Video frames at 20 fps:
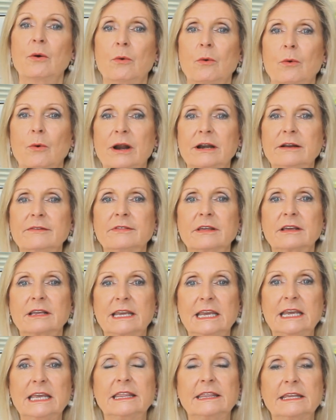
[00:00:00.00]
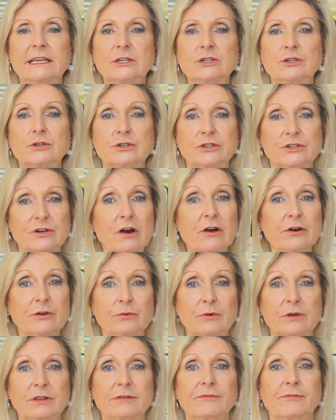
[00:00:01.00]
One of the key things you start
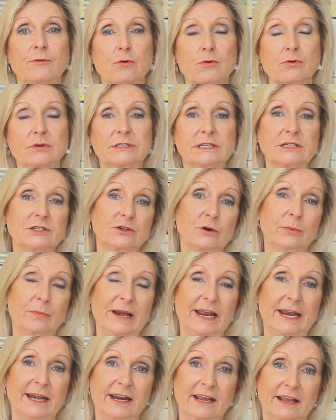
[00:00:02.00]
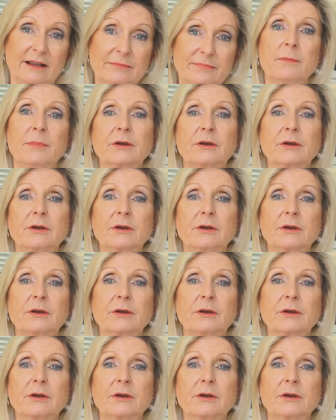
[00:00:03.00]
with, of course, is your planning.